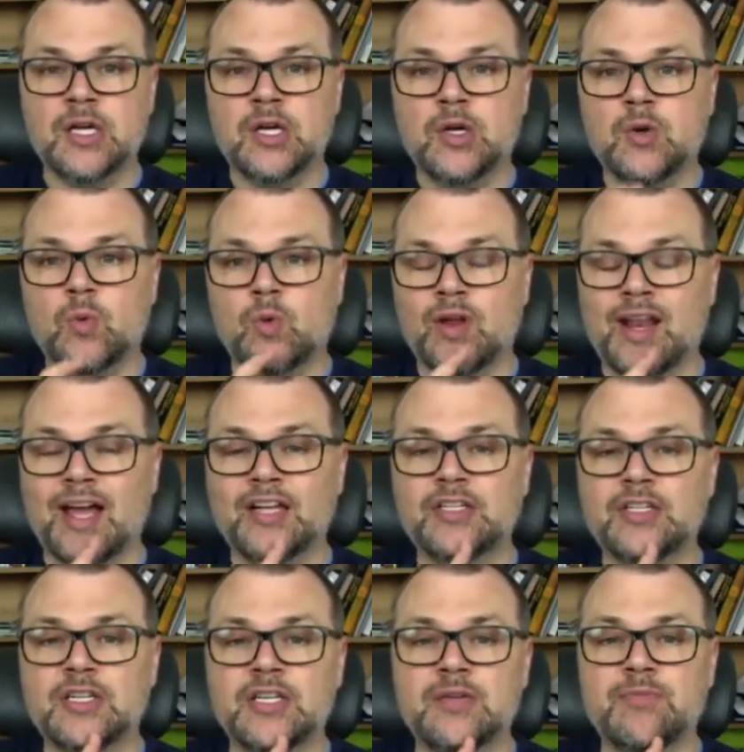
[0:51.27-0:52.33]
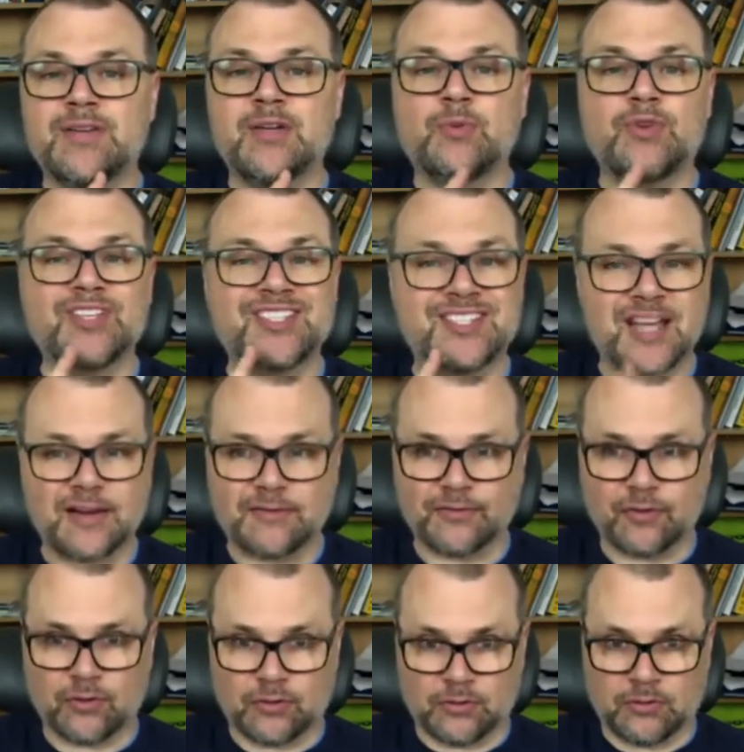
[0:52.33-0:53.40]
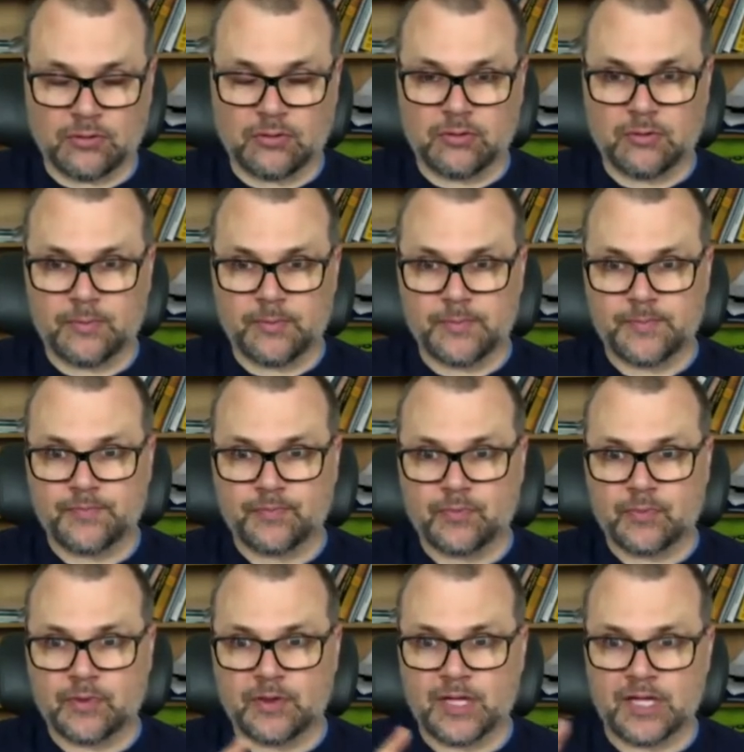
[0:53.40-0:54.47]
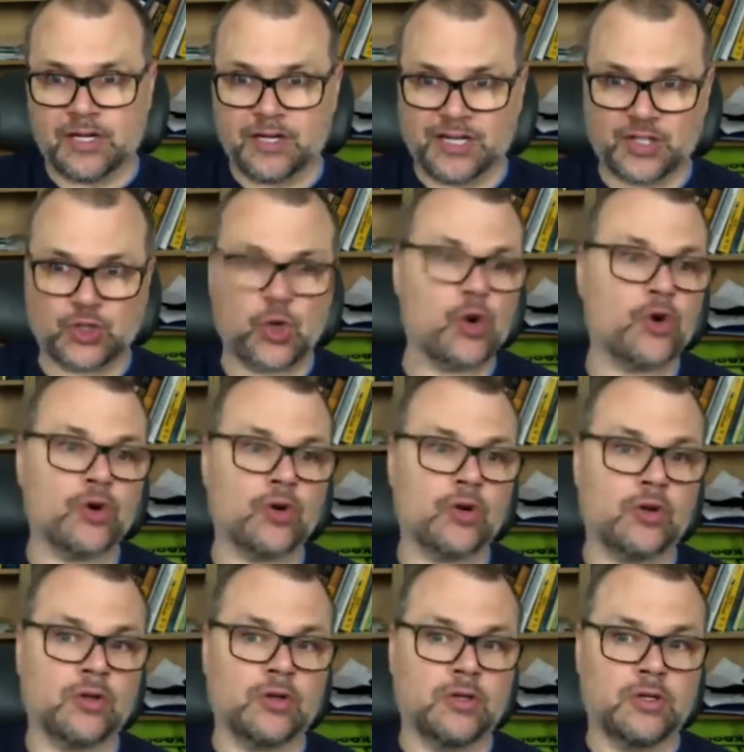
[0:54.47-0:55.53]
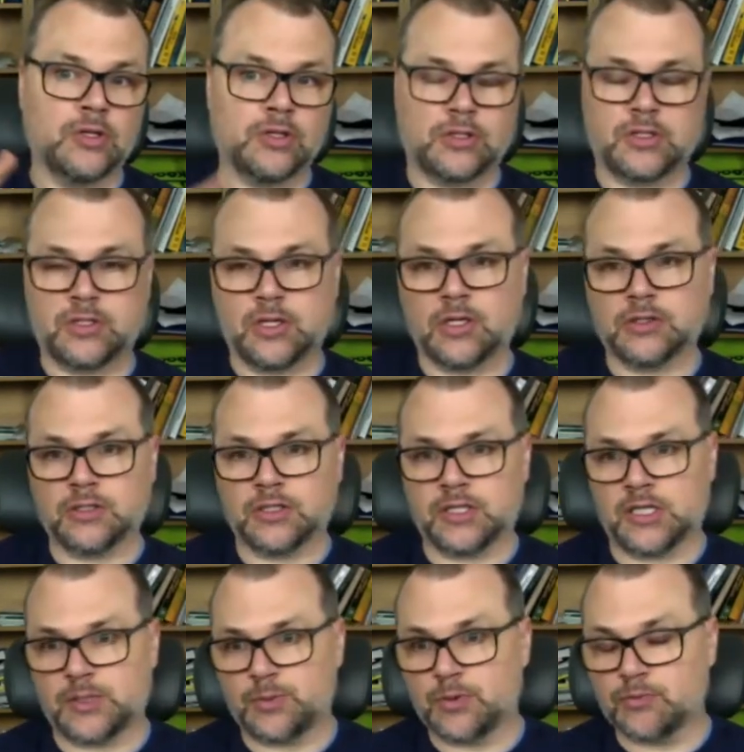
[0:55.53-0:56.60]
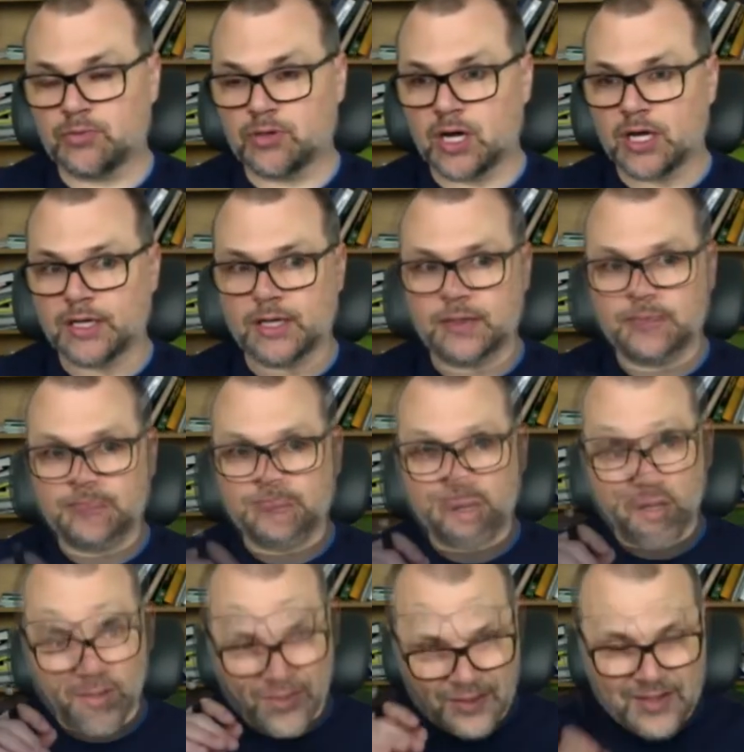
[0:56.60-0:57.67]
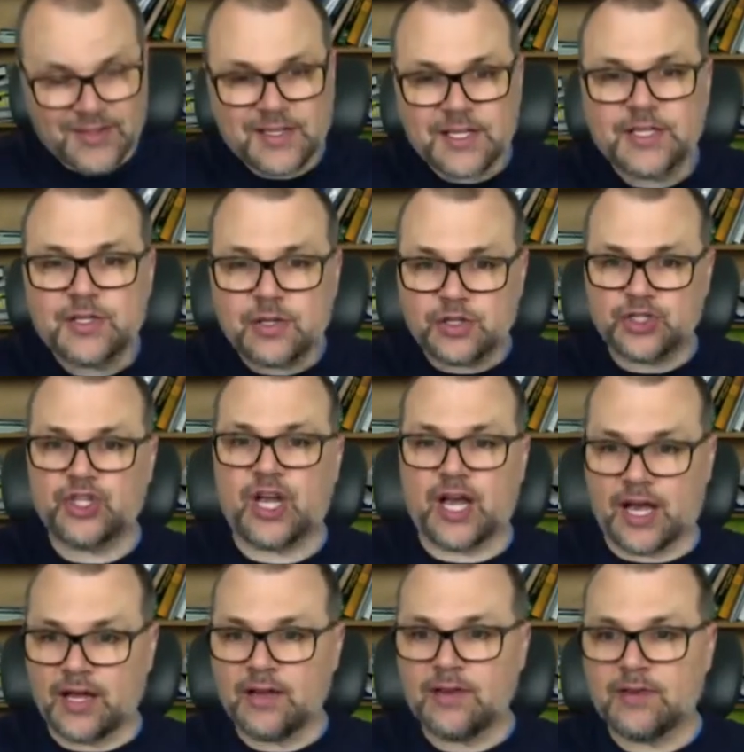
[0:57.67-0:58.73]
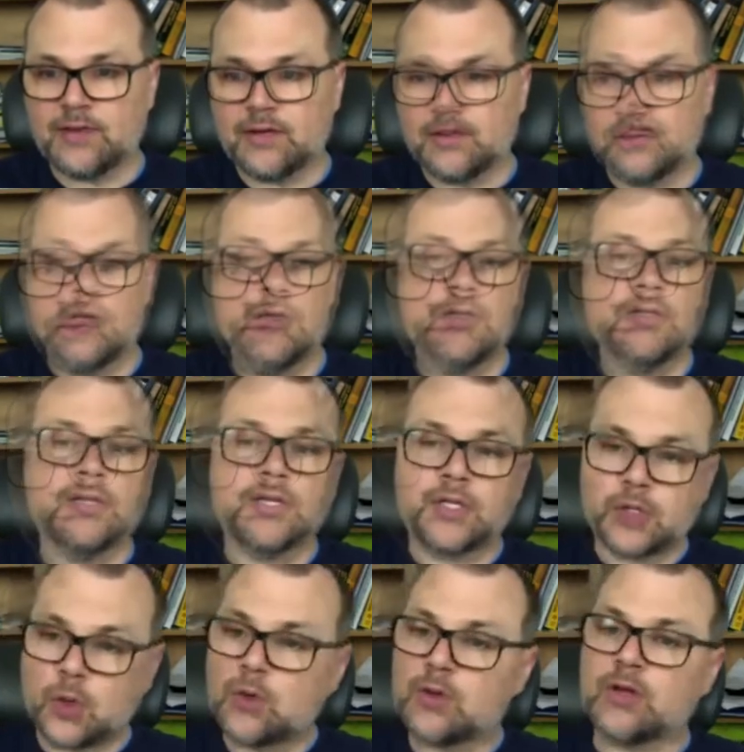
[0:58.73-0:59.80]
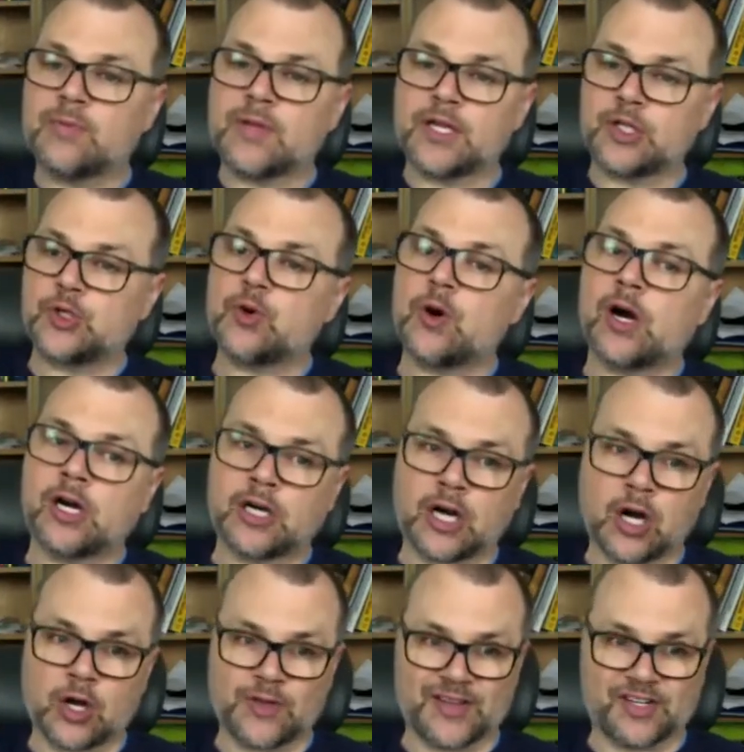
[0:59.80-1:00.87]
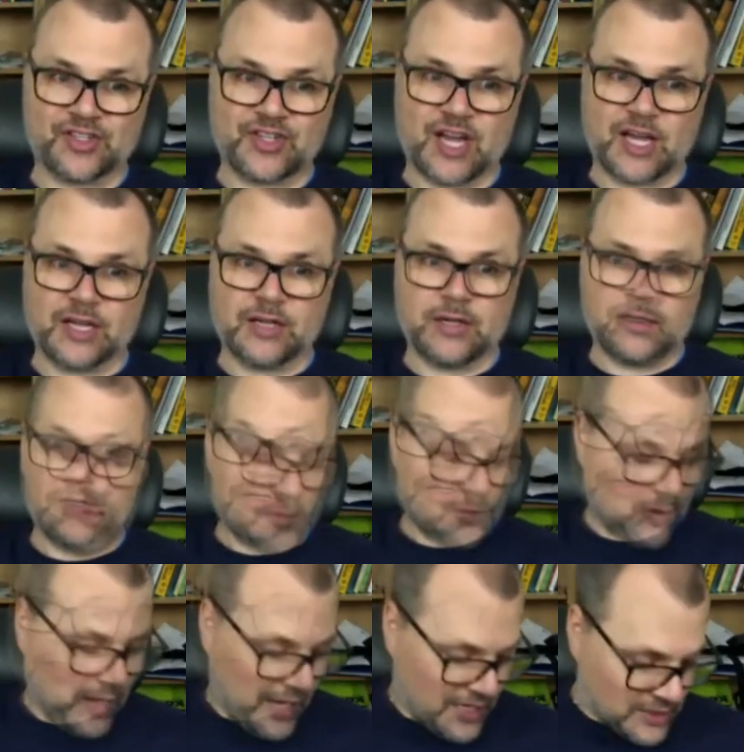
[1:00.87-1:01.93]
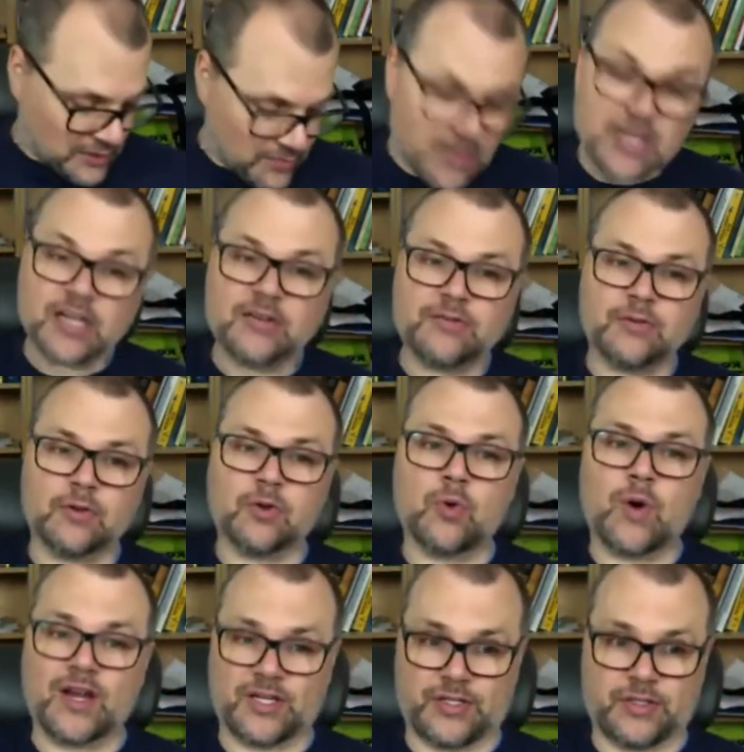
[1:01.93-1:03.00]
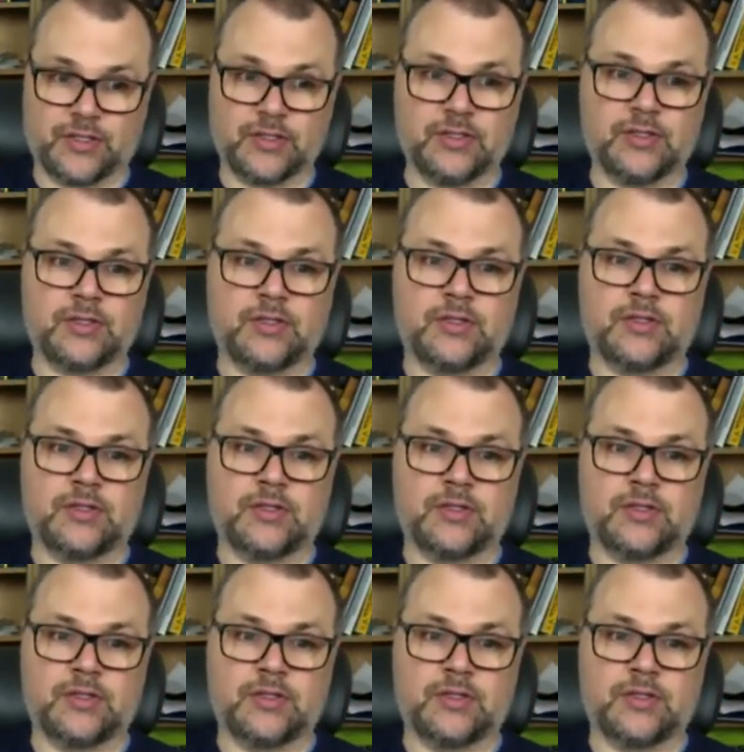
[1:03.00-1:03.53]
will actually be resentful that an external consultant has been brought in. This is your chance to show them that you are on their side. You ask meaningful questions.